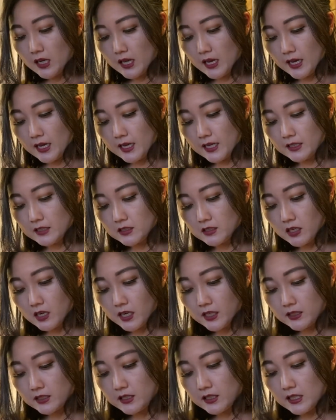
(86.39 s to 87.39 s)
had
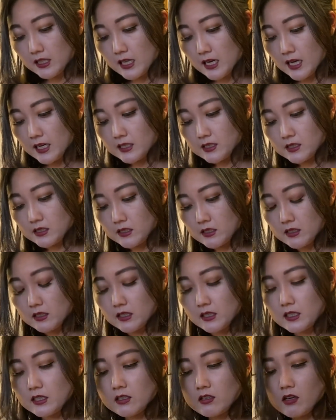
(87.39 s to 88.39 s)
taught the class
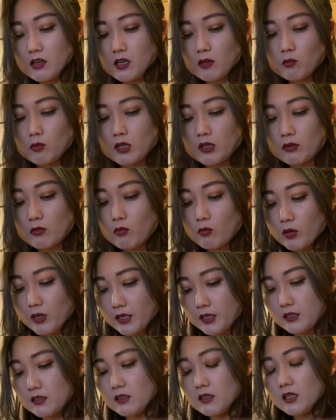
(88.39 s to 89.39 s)
Econ one oh
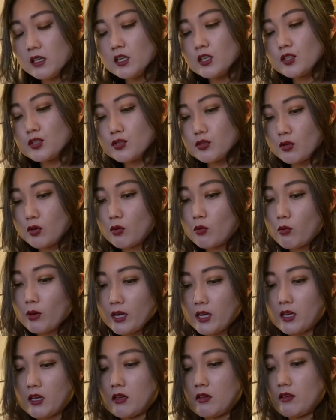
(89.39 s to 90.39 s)
one so
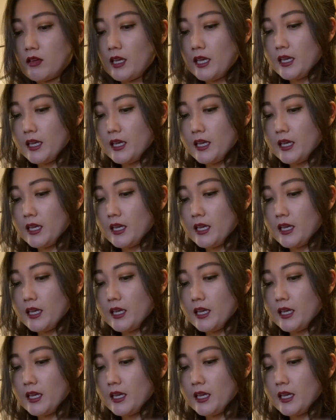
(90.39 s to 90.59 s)
well,